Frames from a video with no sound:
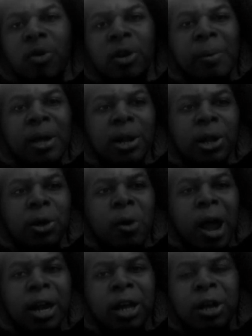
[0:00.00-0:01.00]
Growing up in a
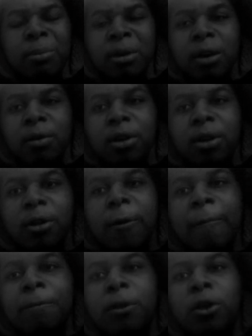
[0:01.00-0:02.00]
low income
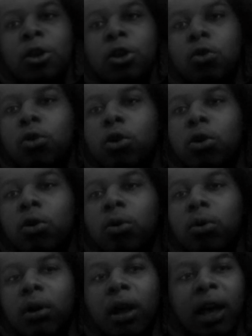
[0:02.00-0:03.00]
area, you
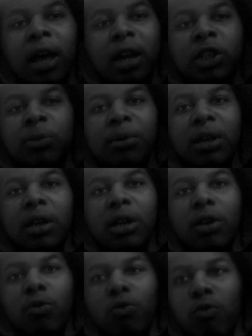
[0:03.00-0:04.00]
learn how to
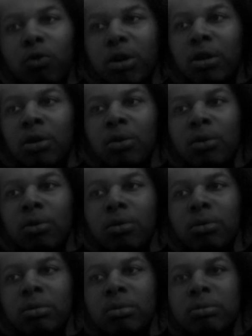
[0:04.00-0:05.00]
speak real